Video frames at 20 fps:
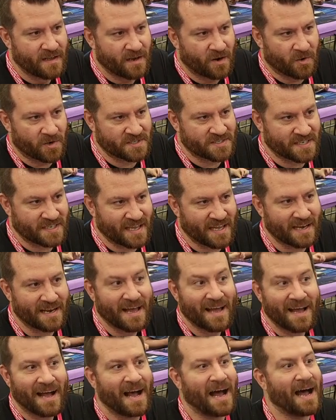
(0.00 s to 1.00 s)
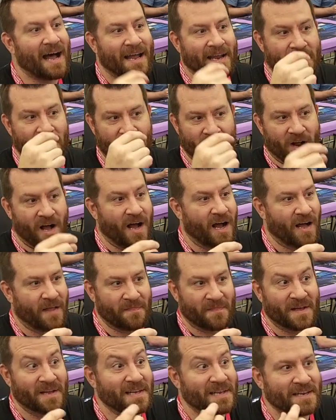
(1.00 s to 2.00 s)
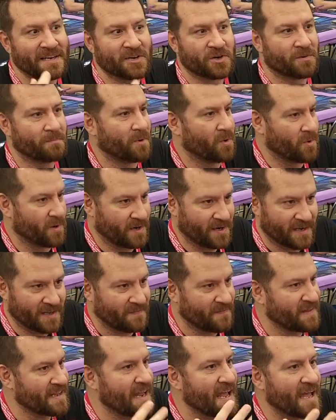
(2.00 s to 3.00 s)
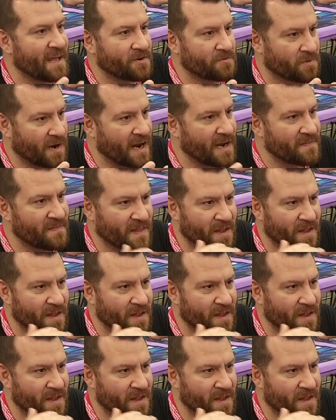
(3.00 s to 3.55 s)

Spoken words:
or to get higher on the leaderboard in the end, right?